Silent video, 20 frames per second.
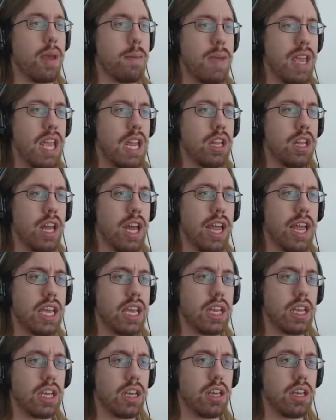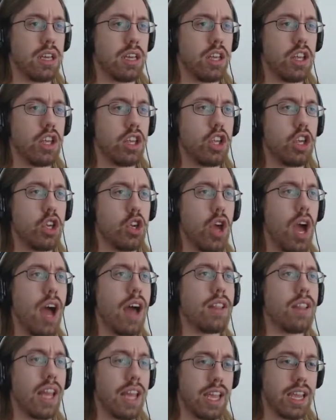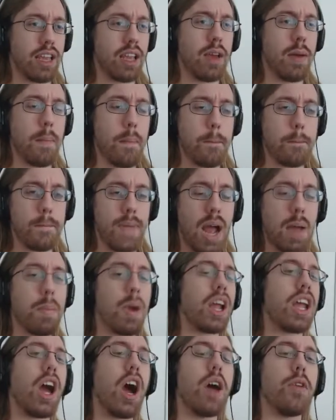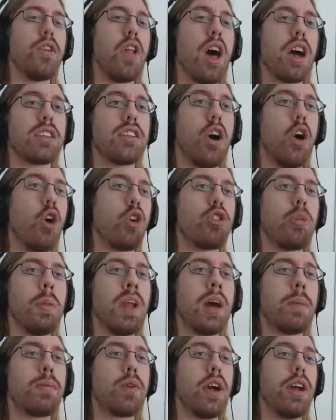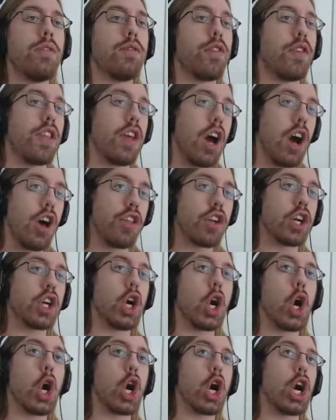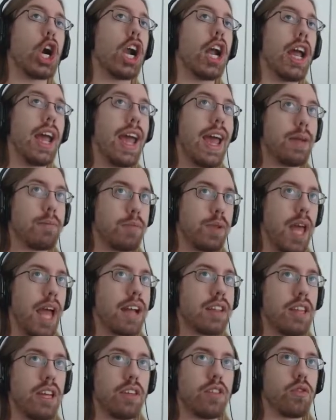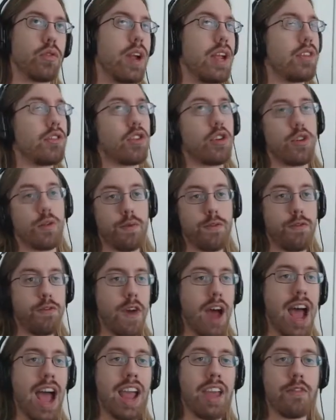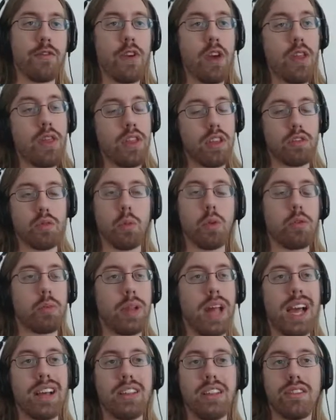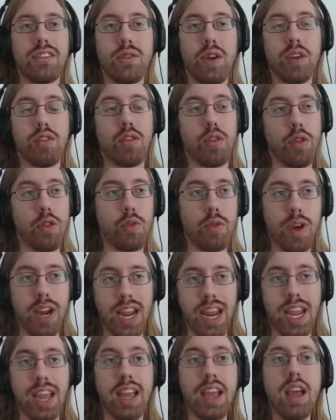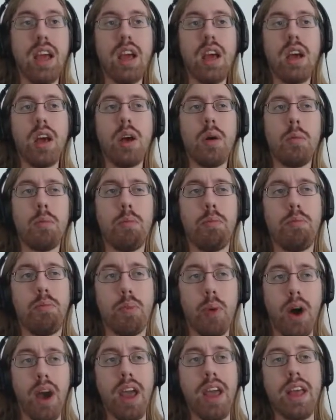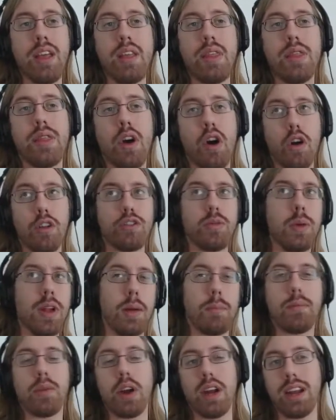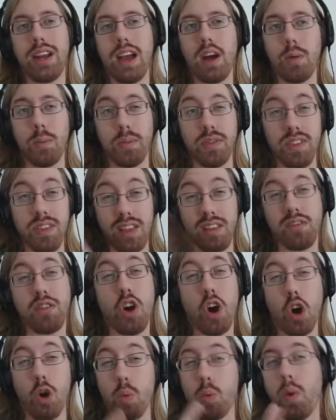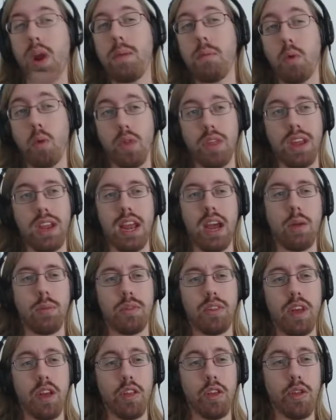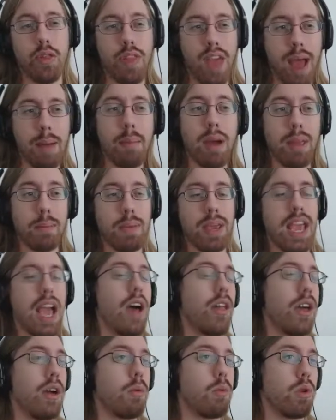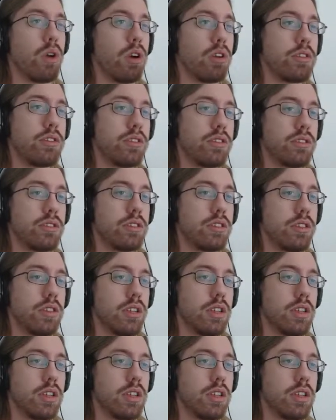I mean. Like, like I might unlock the ultimate upgrade for the other car at Blacklist Racer 5. This one's Blacklist Racer 3, but the ultimate upgrade helps this car way more than it helps the other. That might be how that works